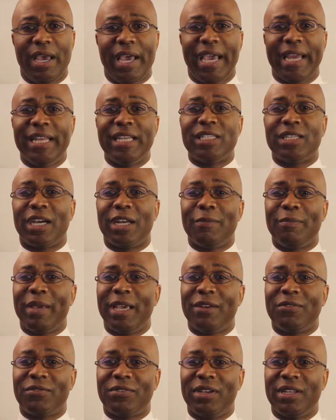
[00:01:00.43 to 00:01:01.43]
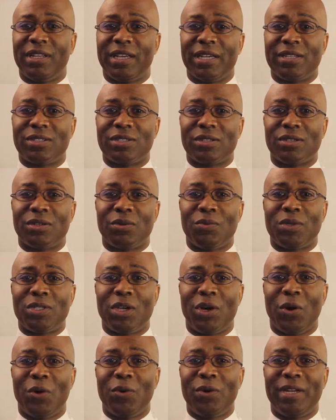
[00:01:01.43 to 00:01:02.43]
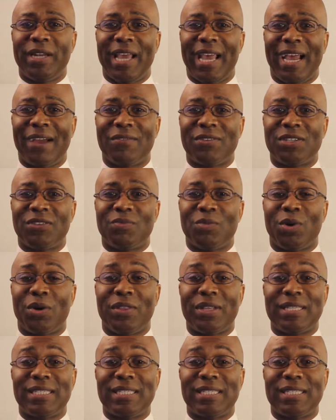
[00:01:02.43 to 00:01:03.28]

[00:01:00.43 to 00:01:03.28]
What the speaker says: and each unpaid freelancer was owed an average of more than